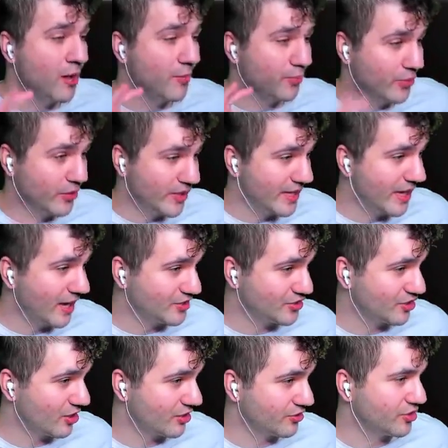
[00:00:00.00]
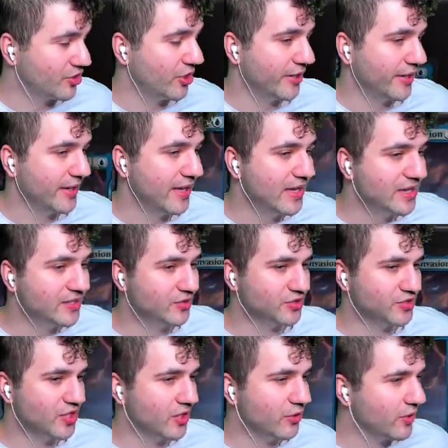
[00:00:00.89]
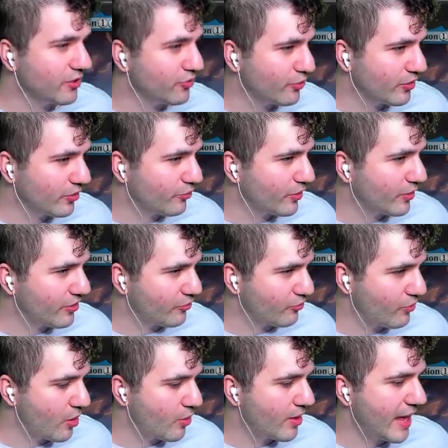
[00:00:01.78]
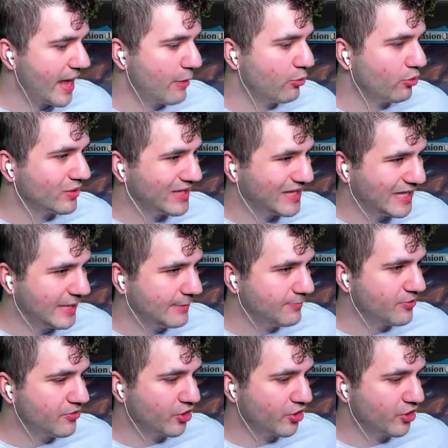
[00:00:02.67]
Pretty gosh darn good. So let's go rid of the Rona, and we'll keep the